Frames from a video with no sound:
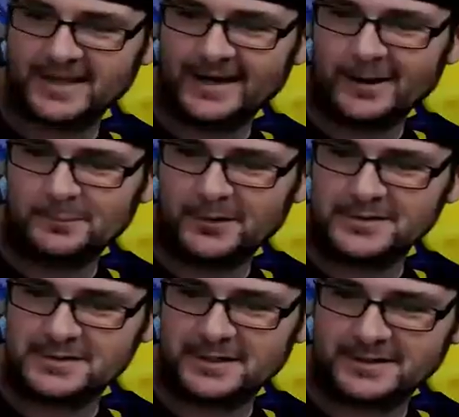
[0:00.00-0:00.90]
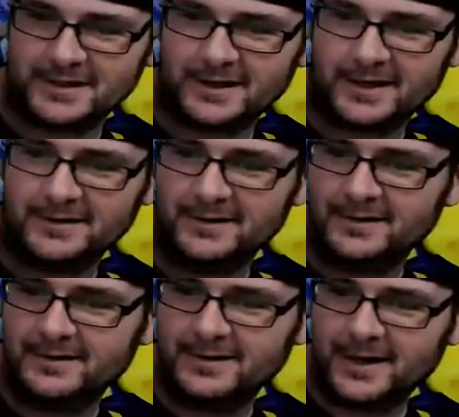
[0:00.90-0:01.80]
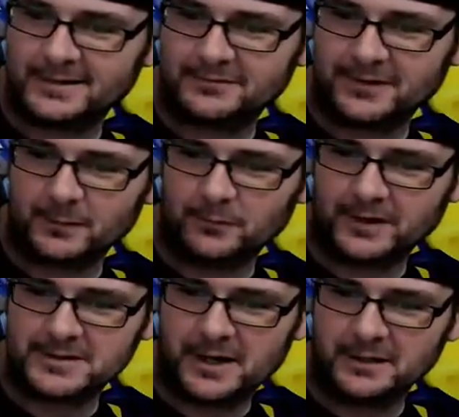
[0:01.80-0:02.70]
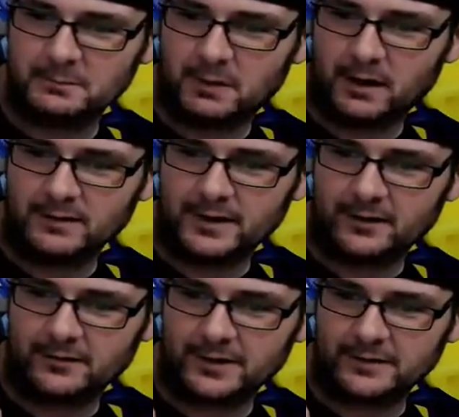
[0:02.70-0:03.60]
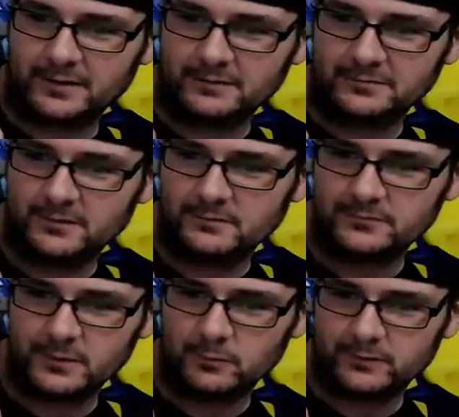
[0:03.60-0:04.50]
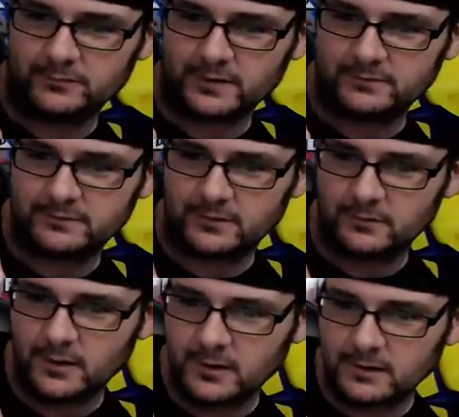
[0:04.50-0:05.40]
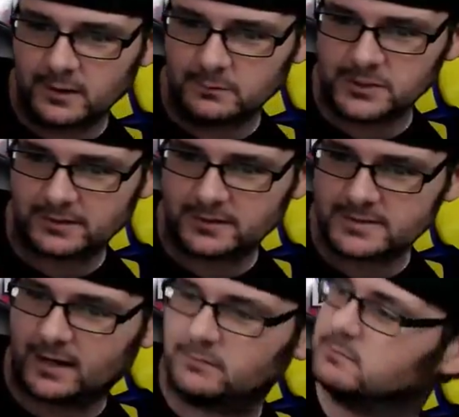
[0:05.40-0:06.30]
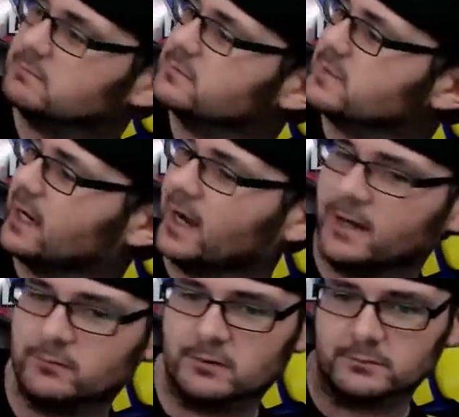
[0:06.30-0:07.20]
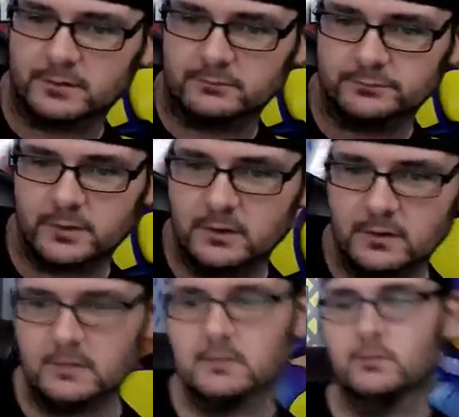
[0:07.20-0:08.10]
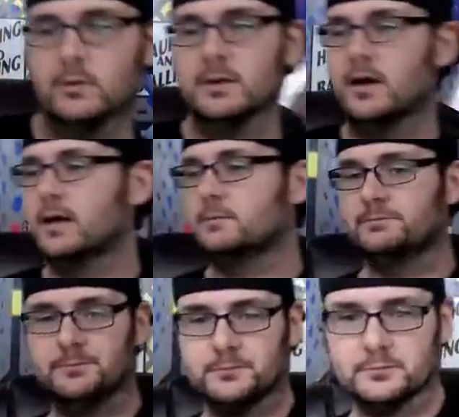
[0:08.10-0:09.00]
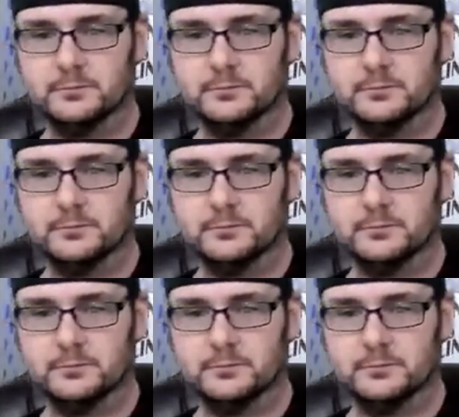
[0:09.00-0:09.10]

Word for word: that out in person at the uh, at the Fig and Breaks Hall and Ballin area of Philly Brickfest. So come check these out, say hi to them, and we'll uh,